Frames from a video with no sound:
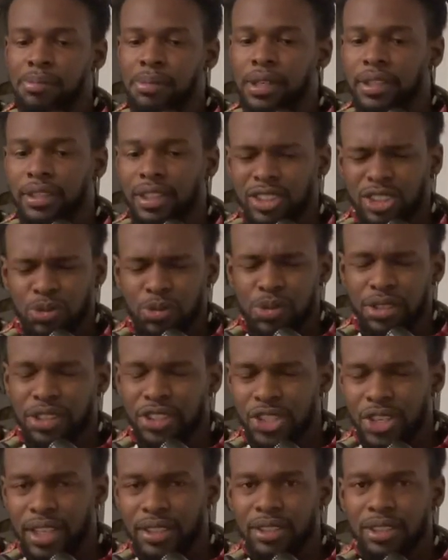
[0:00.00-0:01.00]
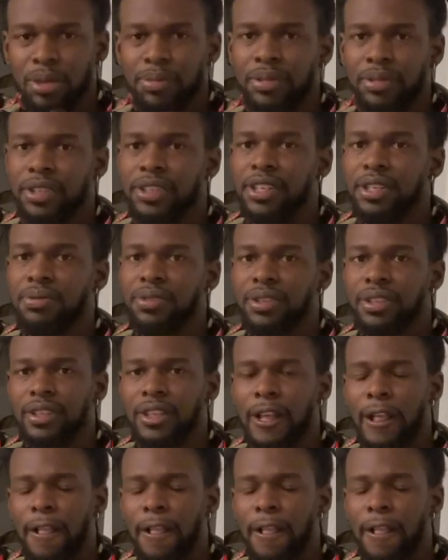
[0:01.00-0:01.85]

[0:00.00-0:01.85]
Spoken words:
but I just wanted to try something different.